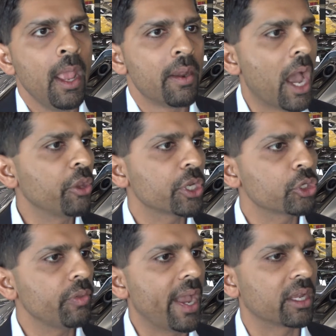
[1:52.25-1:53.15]
Now you can
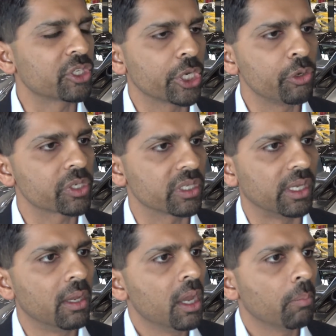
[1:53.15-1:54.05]
do that
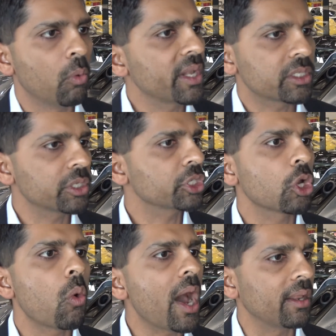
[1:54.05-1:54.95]
continuously. But what's the
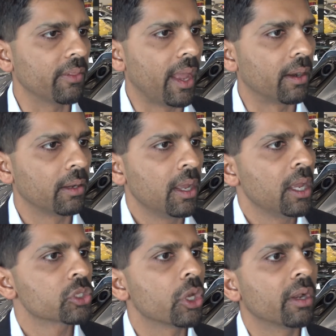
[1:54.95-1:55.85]
so what in
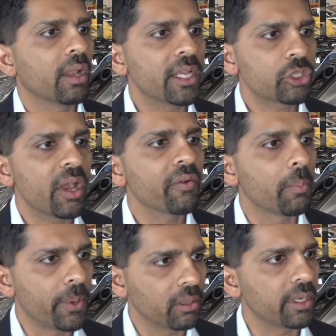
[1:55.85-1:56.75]
that? So unless you have an
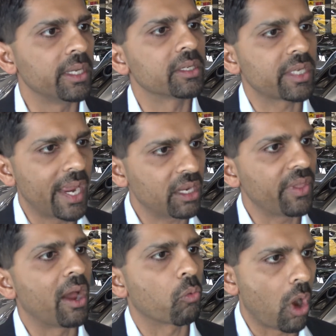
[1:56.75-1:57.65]
ability to take
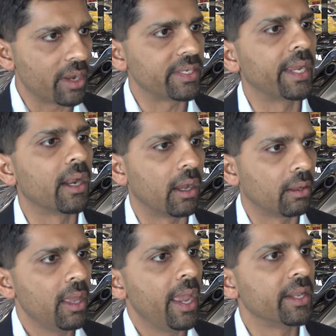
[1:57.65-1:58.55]
that raw data
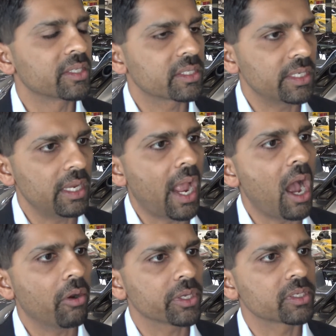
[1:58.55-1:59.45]
and see
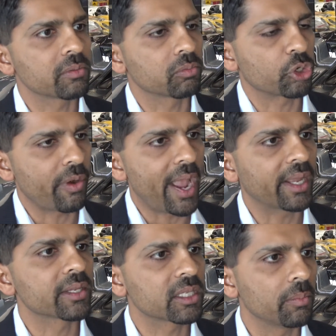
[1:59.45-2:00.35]
how does
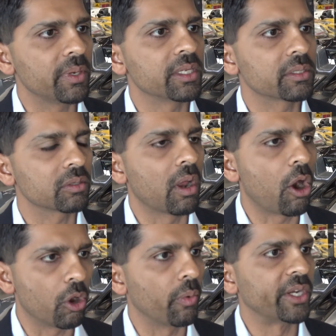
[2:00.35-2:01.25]
tracking somebody's
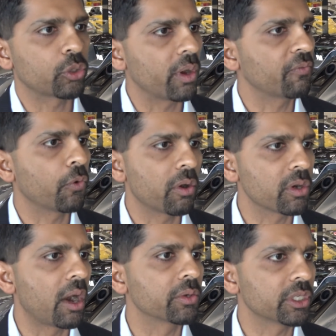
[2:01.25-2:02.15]
heart rate
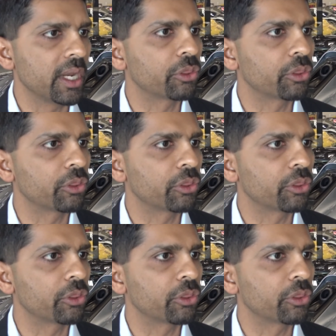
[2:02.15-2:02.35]
24 hours a day,